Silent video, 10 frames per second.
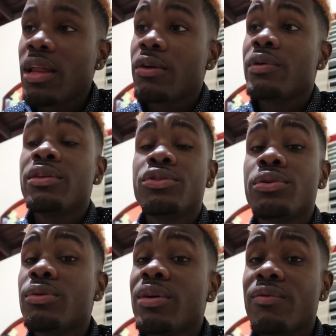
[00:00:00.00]
Like really and
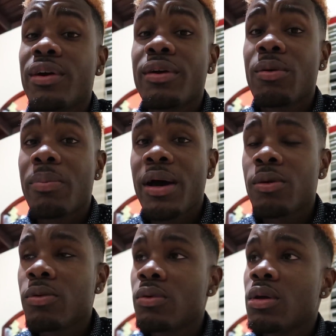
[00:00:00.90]
truly we're very
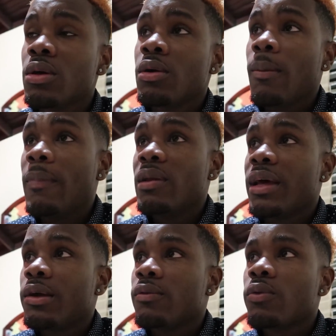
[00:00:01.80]
compatible, but
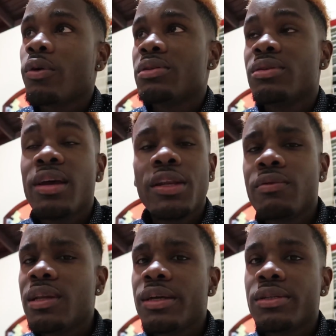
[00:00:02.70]
like of course in
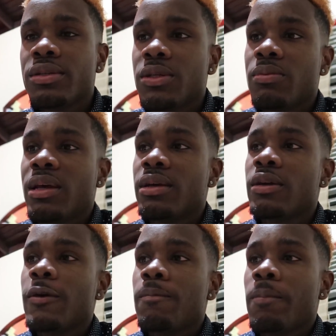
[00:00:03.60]
any relationship
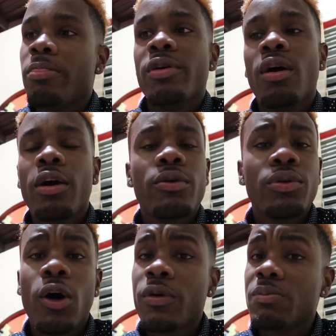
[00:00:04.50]
like there are
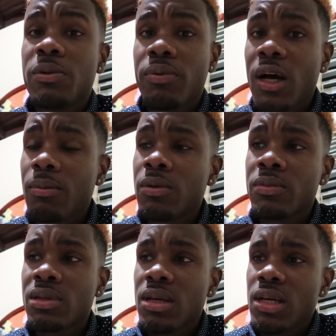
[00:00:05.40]
going to always be
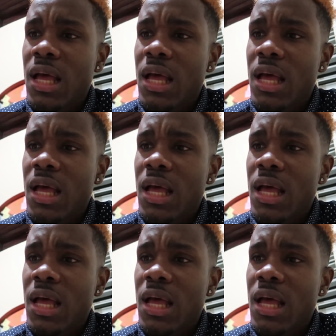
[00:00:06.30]
problems.